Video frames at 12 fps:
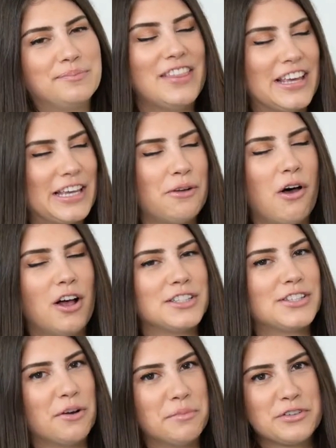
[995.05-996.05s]
Thank you all
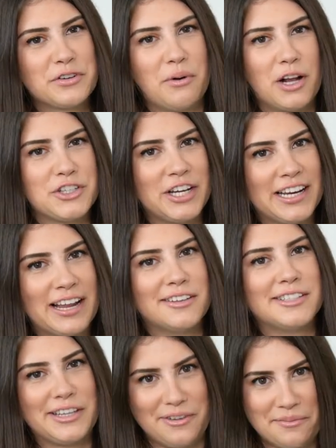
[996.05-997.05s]
so much for watching, and I'll
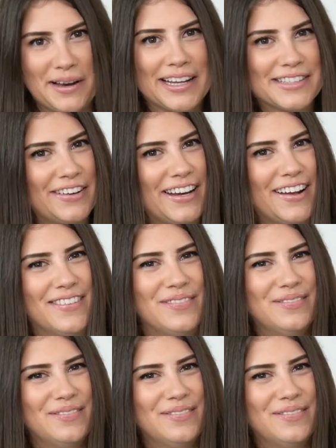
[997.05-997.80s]
see you in my next video.